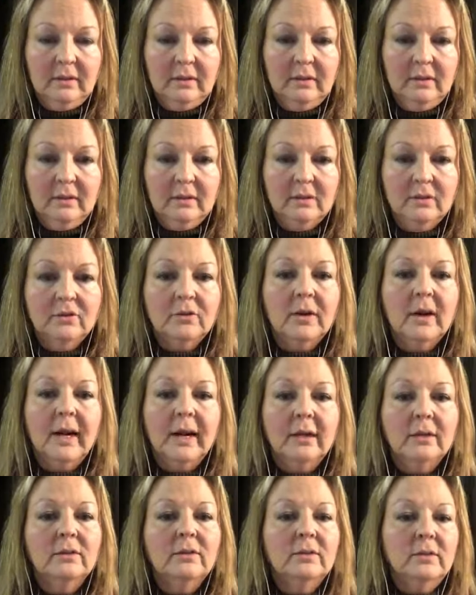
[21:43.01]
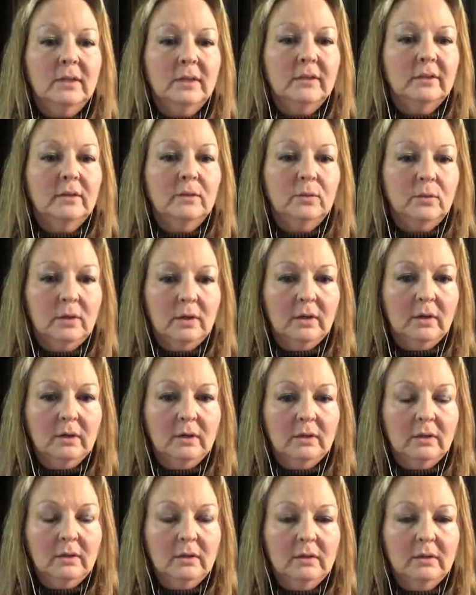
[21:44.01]
The triangle doesn't work.
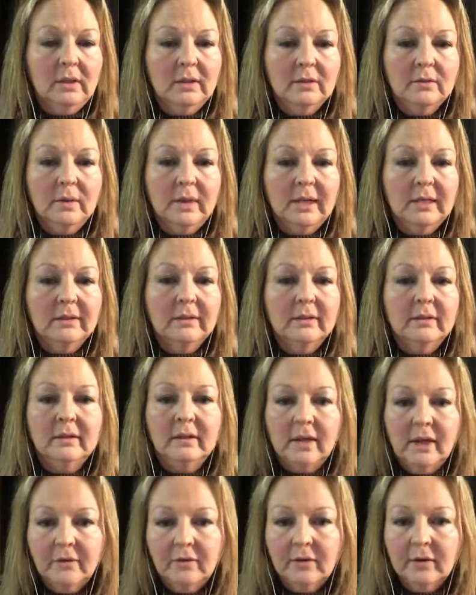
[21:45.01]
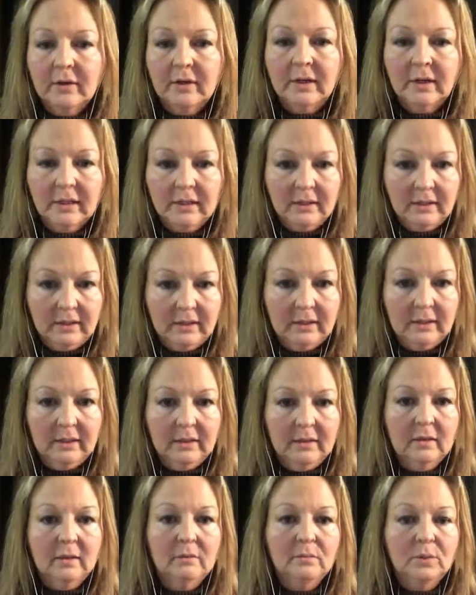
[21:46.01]
That's why it's a never ending
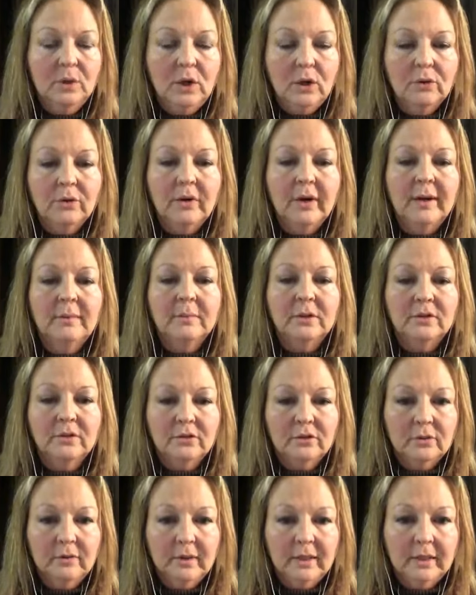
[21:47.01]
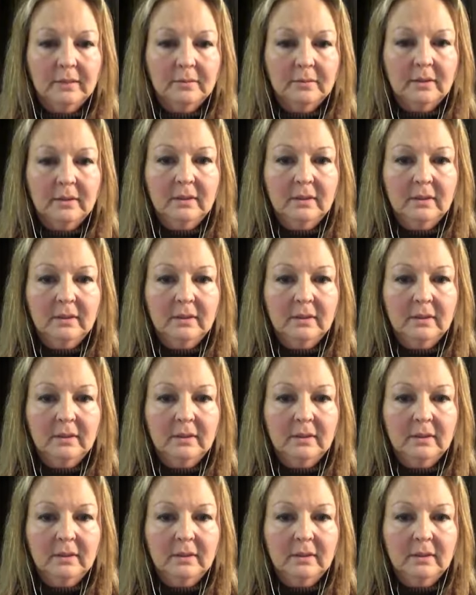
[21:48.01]
program or script.